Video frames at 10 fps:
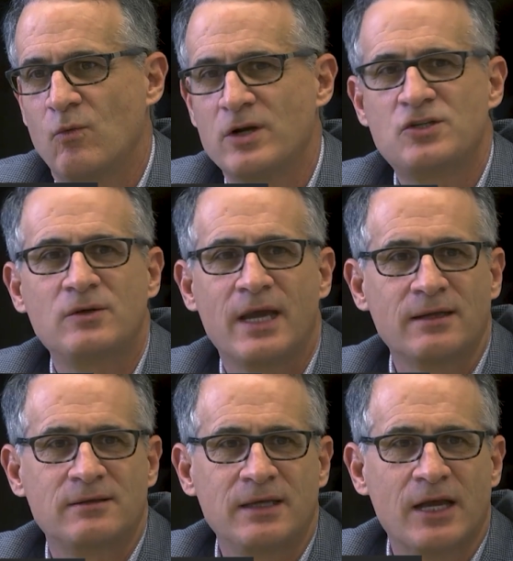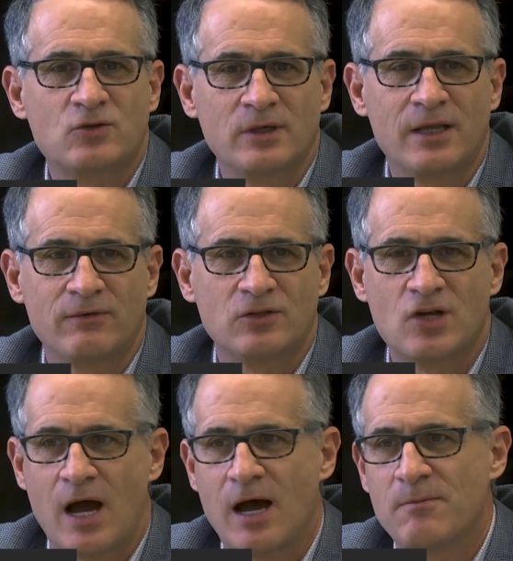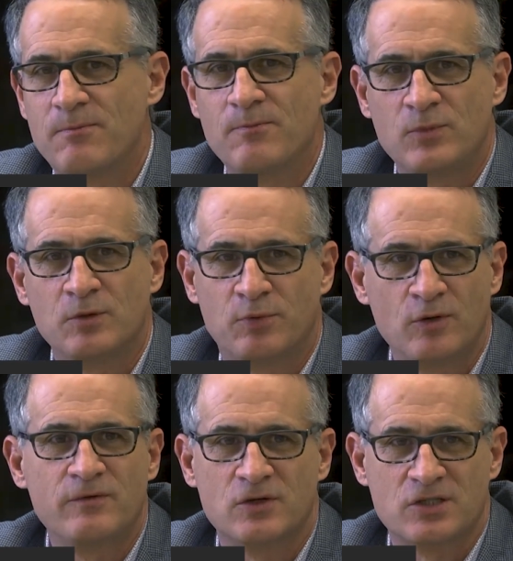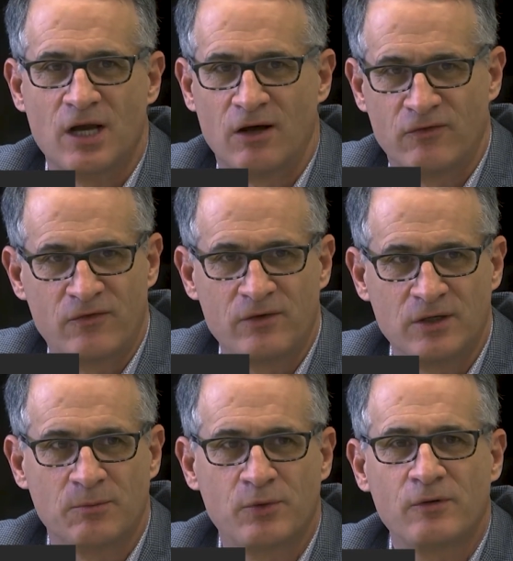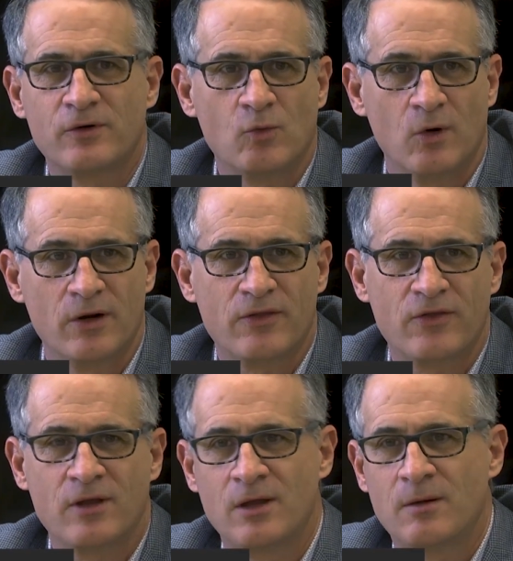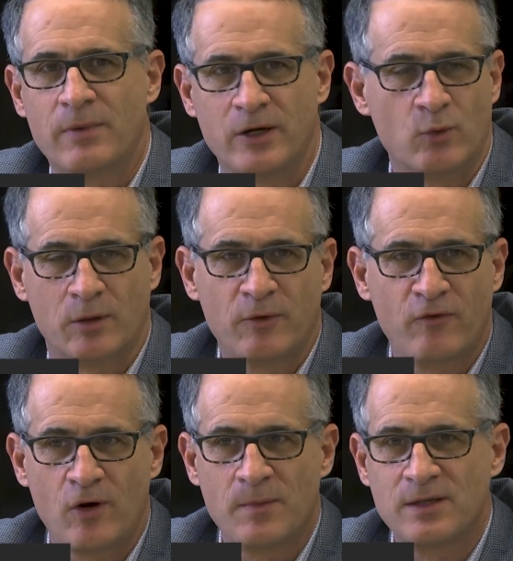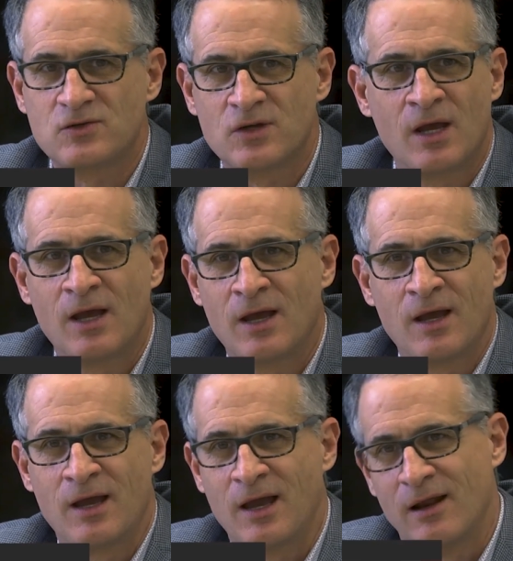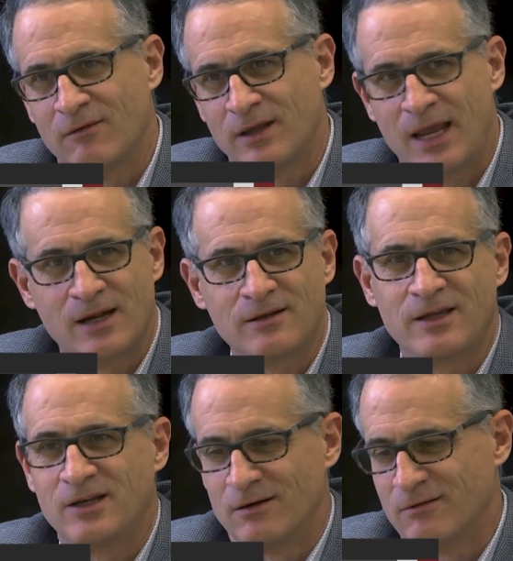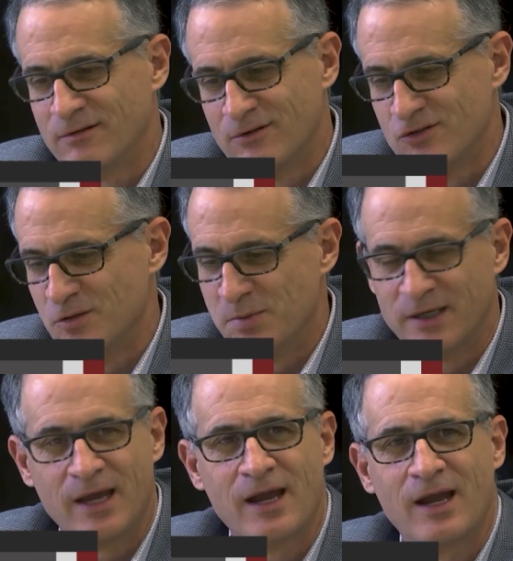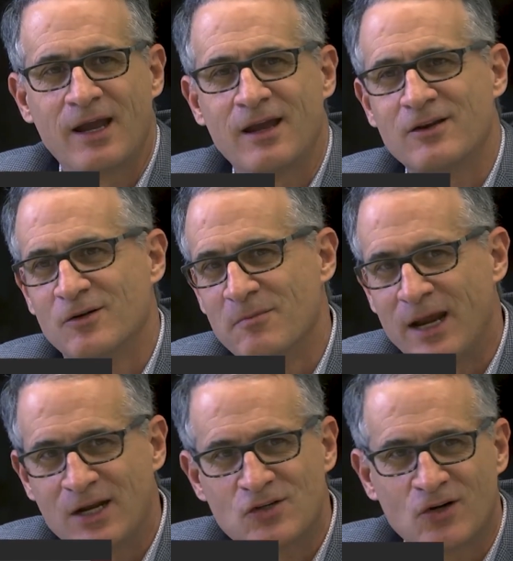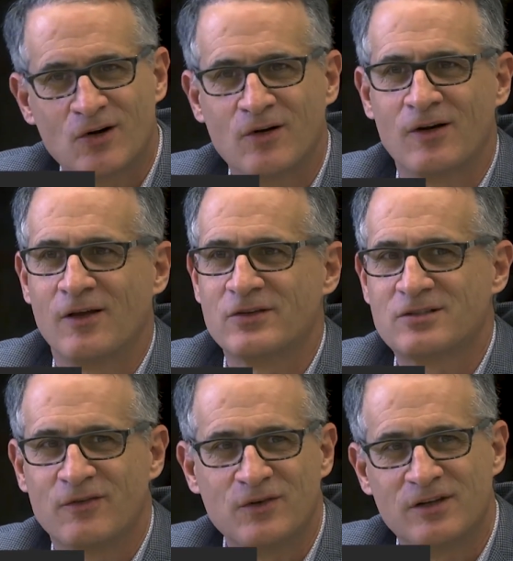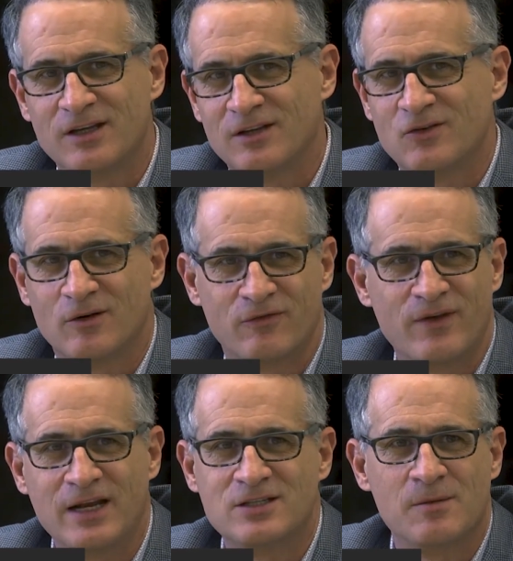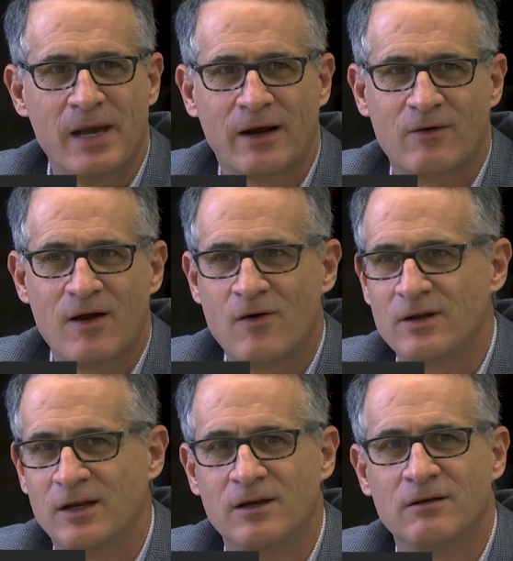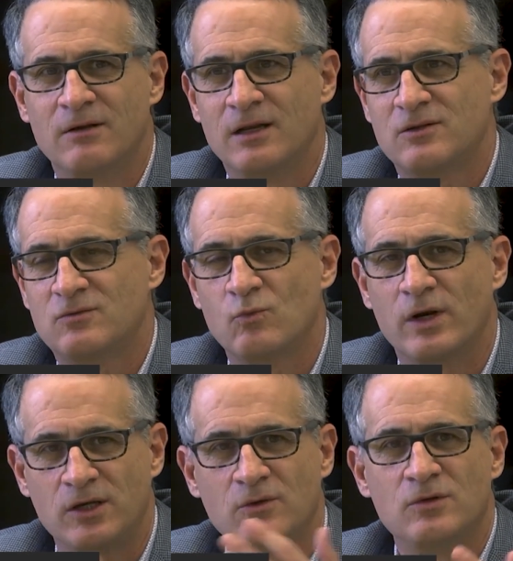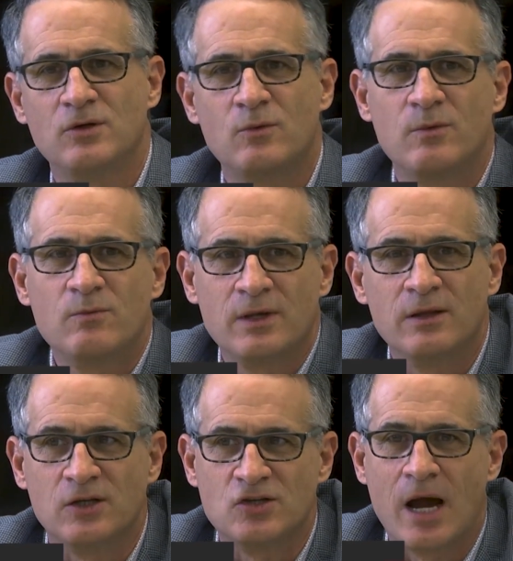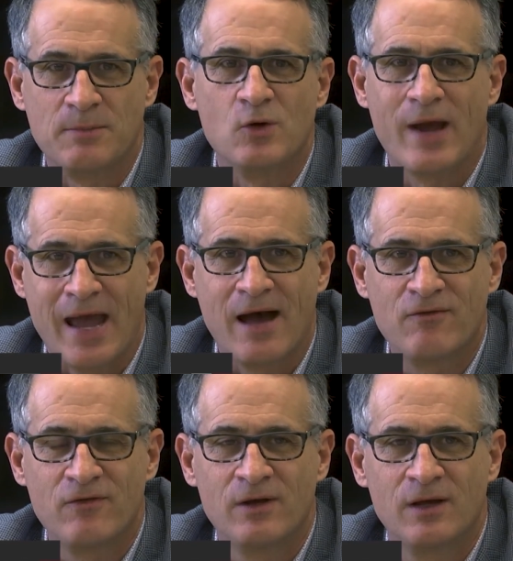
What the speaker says: once you get the entry-level job, you prove yourself, you prove your worth by your work performance. And candidly, your GPA and your major and all the stuff you did sort of fades in the background, and what you do in the job you have